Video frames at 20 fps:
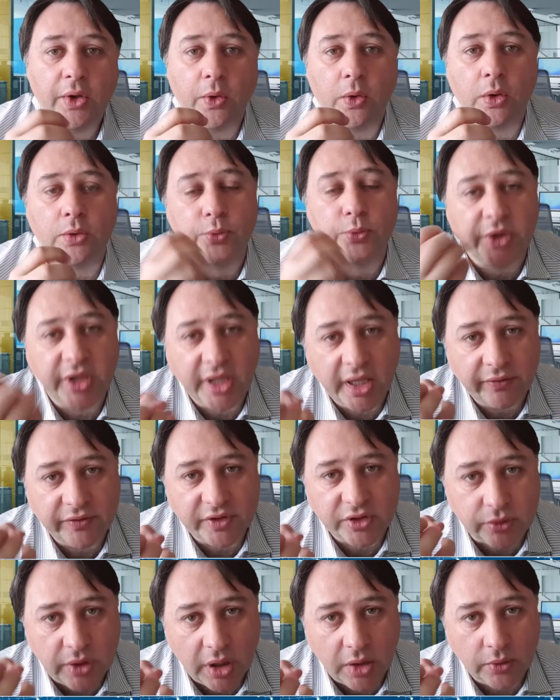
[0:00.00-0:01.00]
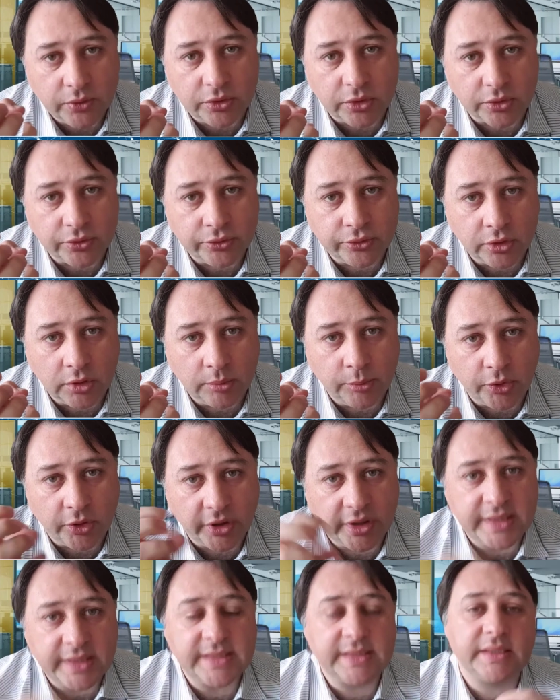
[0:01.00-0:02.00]
Or we have the ground control
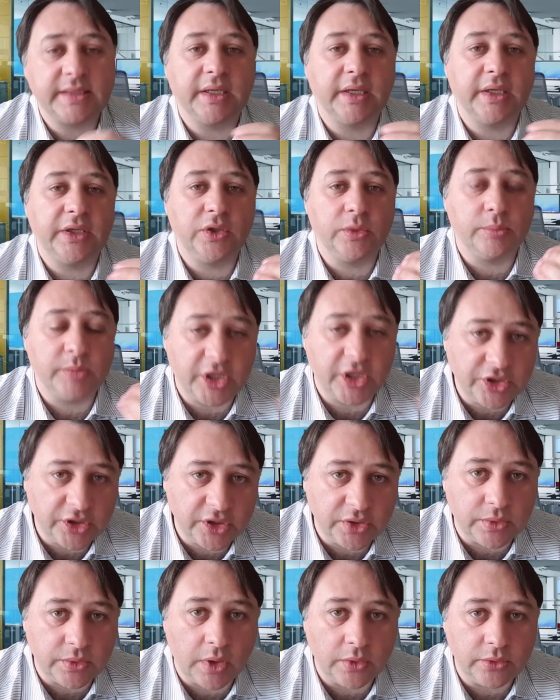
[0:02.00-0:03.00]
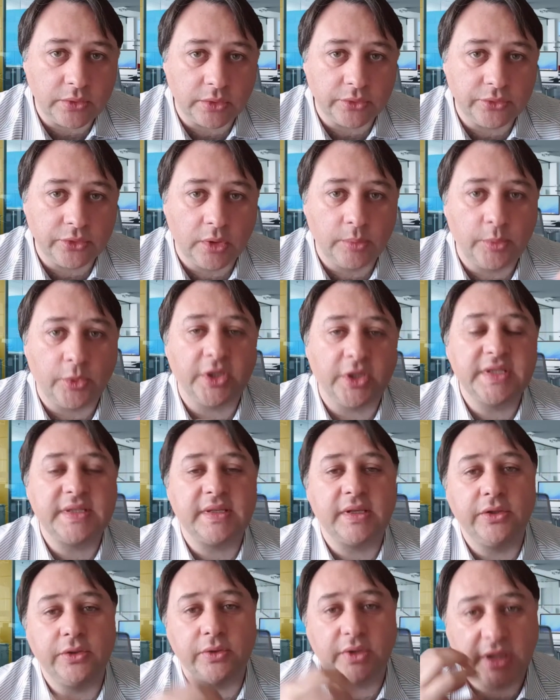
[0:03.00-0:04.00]
points. You measure the ground control points,
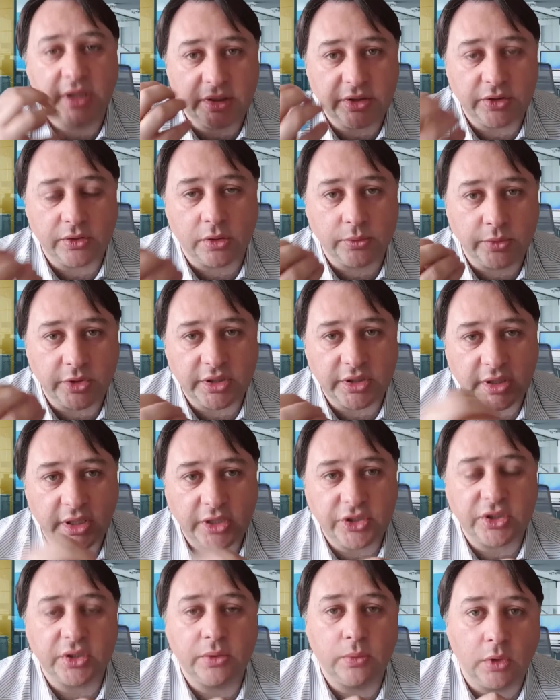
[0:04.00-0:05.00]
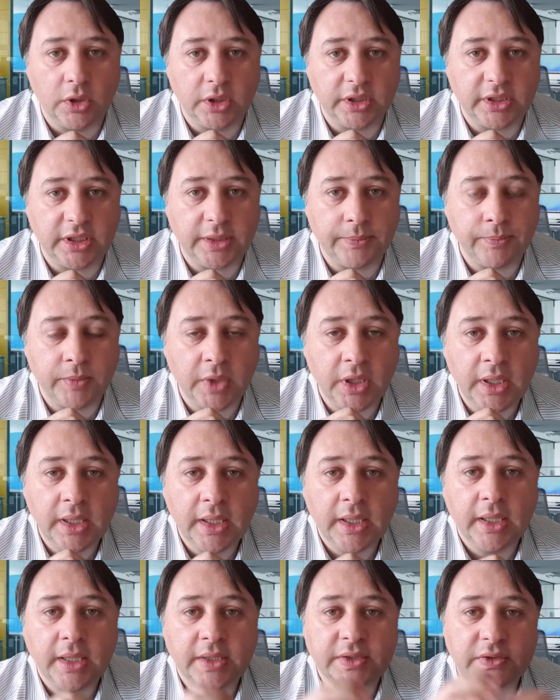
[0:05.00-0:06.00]
you get the orientation quality.
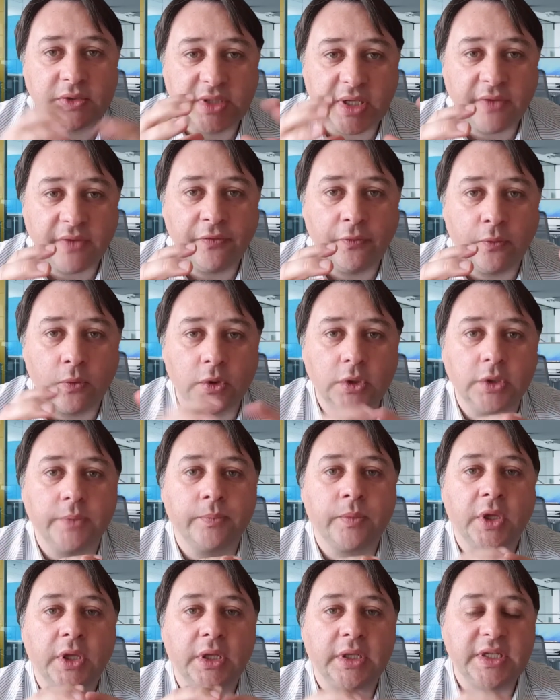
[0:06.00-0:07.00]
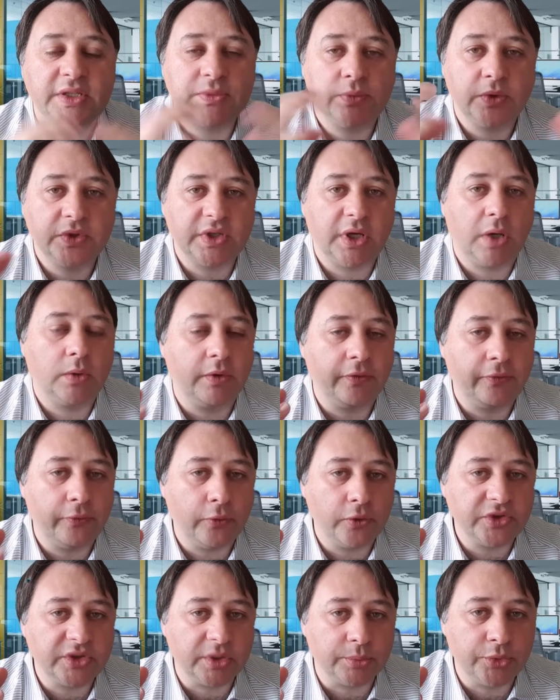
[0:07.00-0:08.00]
So therefore, this was our
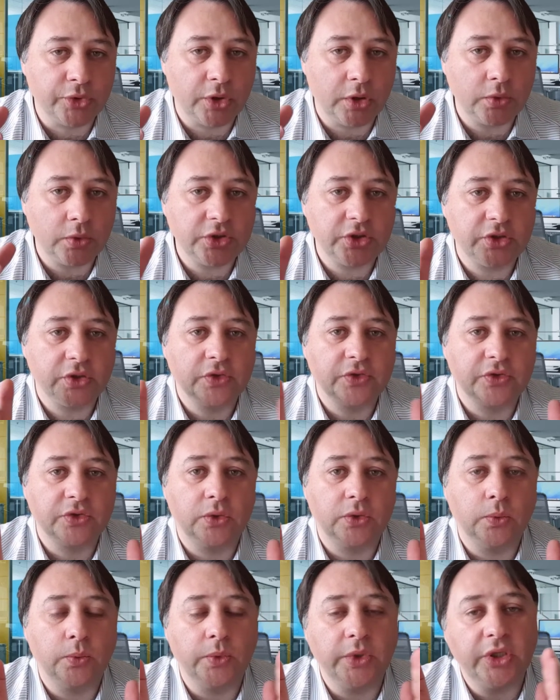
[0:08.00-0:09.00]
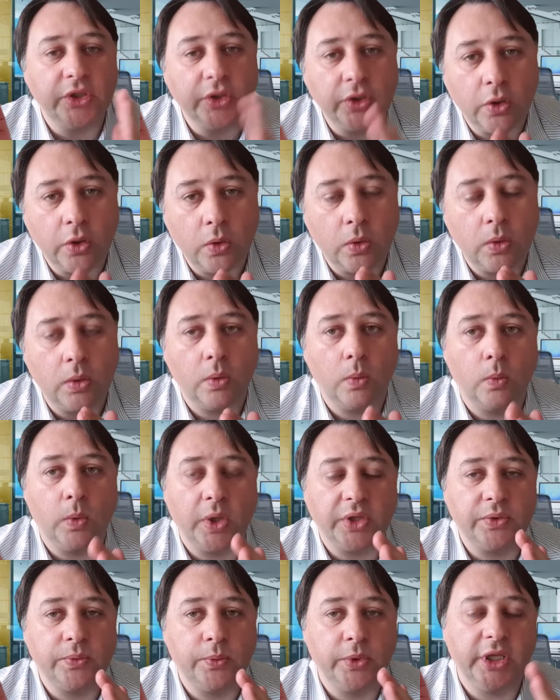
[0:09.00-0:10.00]
first approach. So we know
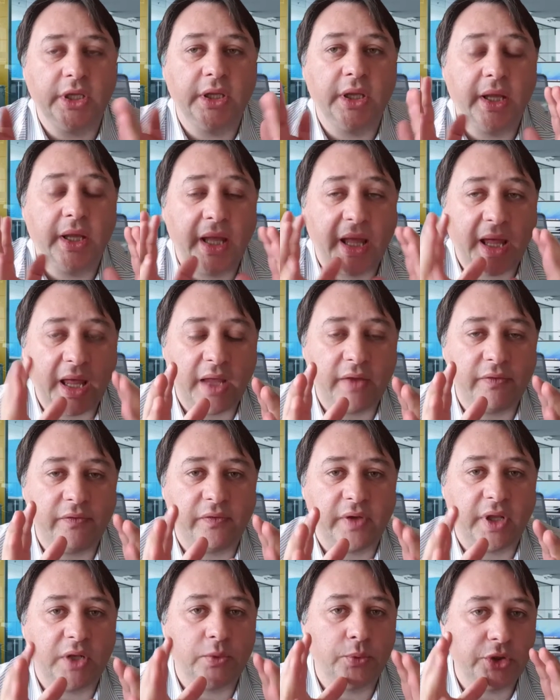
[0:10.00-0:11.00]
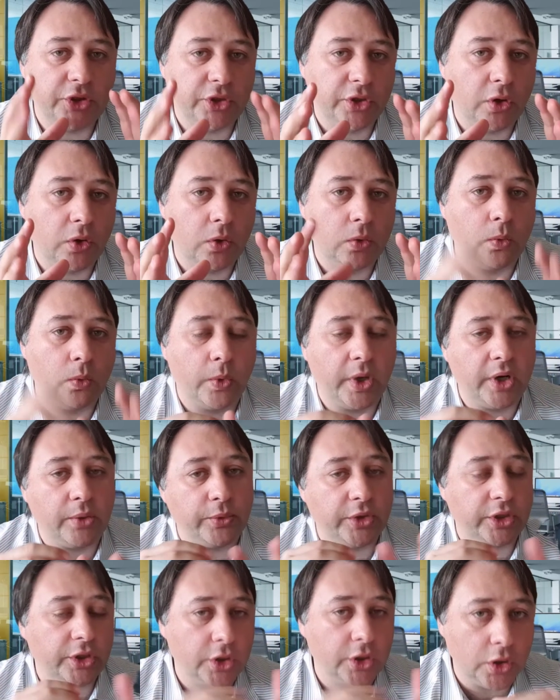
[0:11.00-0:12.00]
what we have and we know where
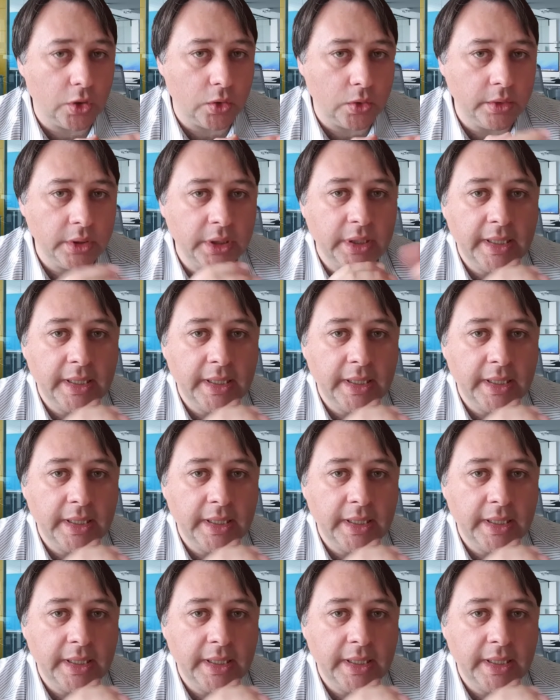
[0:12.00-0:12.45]
we go.